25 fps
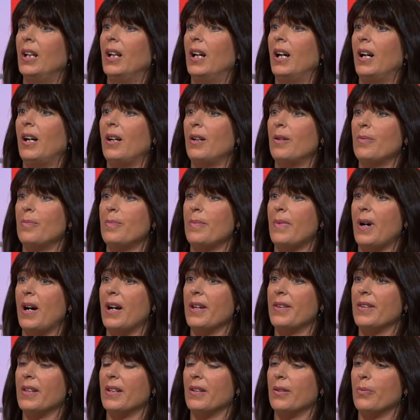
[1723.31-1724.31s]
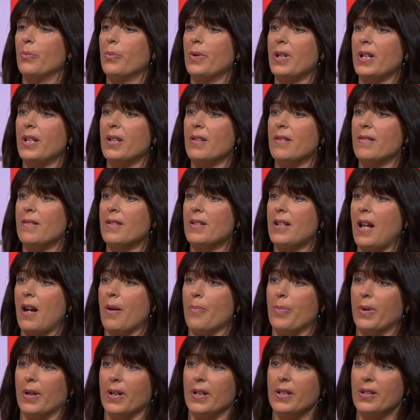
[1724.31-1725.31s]
Um, I think we
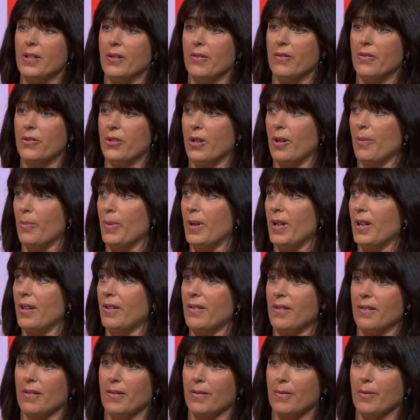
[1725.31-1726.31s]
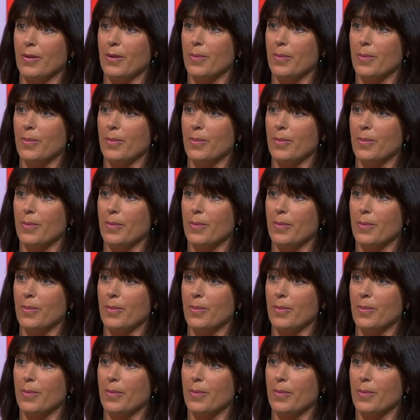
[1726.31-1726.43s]
celebrate in Germany the,